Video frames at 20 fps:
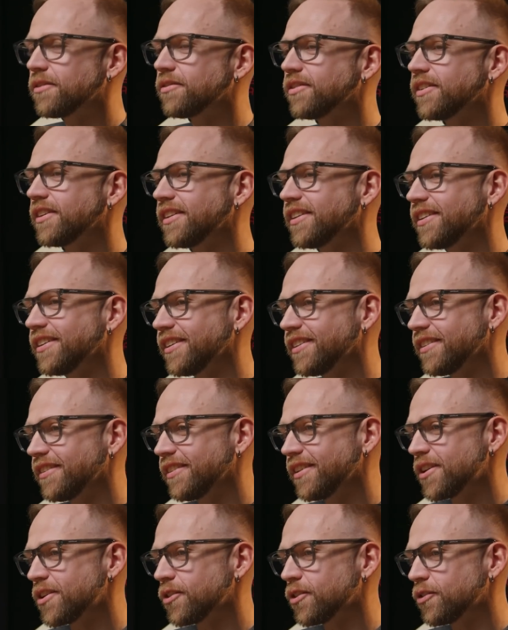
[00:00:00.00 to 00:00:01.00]
of a
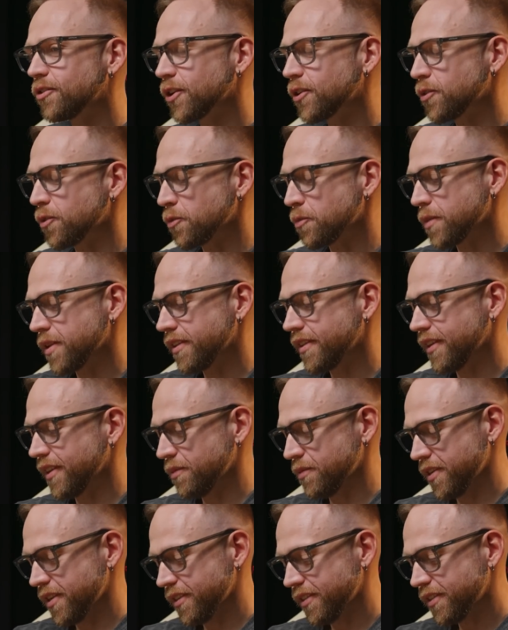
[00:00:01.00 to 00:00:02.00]
little recruitment
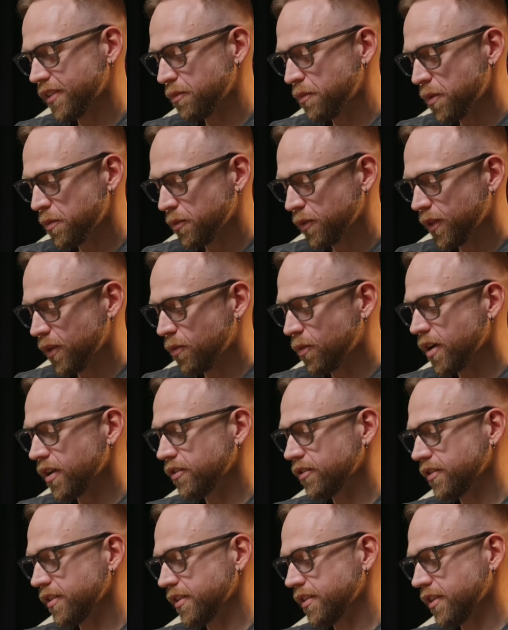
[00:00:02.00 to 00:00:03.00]
thing, because the people that
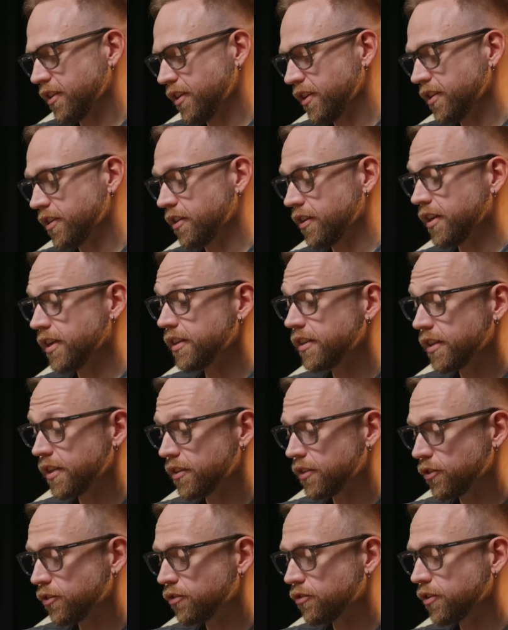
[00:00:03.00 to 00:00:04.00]
watch this are either in the
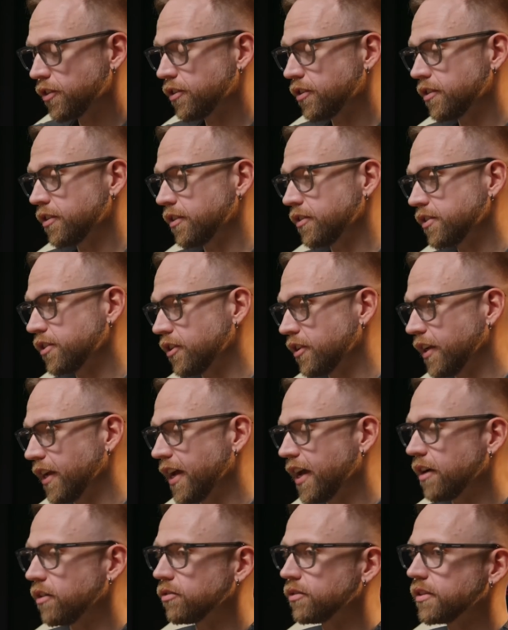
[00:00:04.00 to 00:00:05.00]
industry or are starting
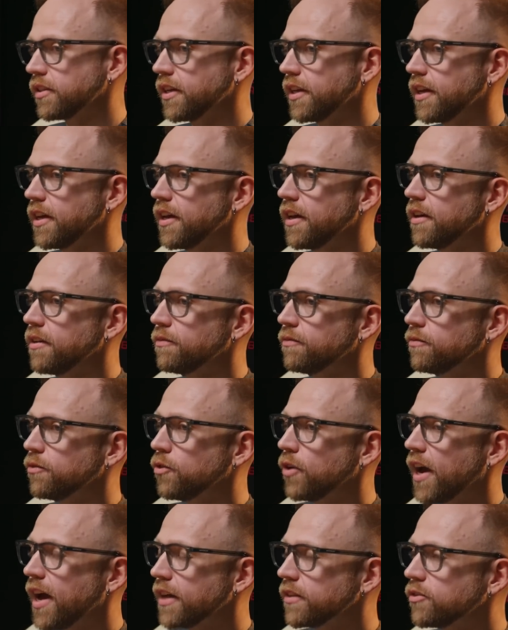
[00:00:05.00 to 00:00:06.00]
out. If
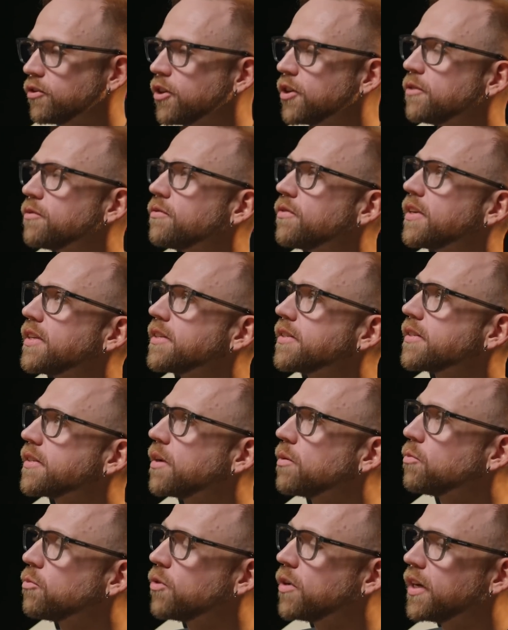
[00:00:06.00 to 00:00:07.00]
you had to convince
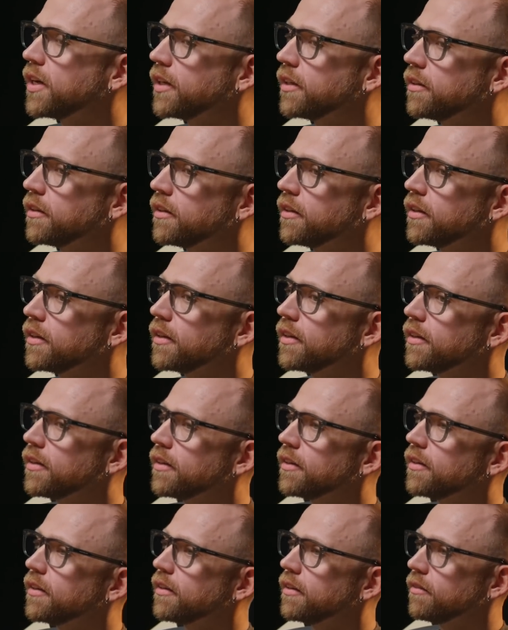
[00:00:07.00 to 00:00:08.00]
someone
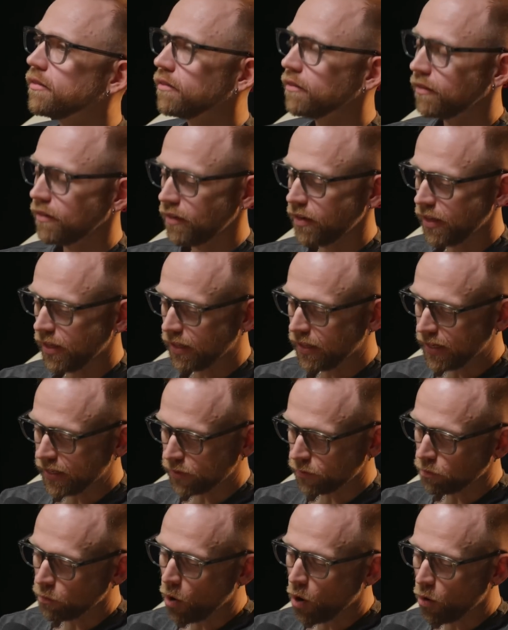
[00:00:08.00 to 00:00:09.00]
in
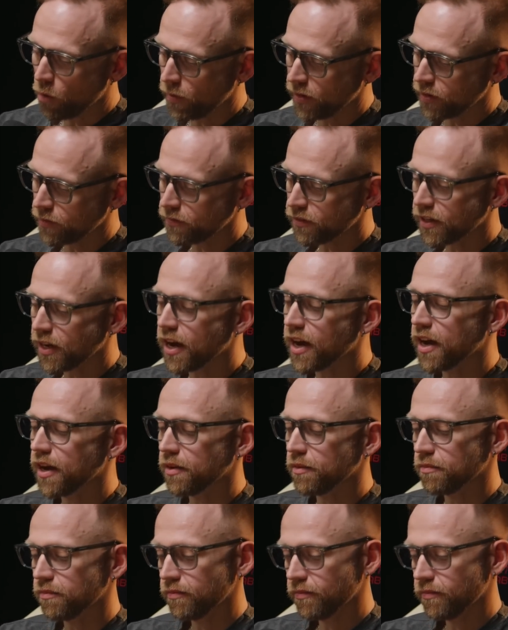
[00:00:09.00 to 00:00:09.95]
this moment of time,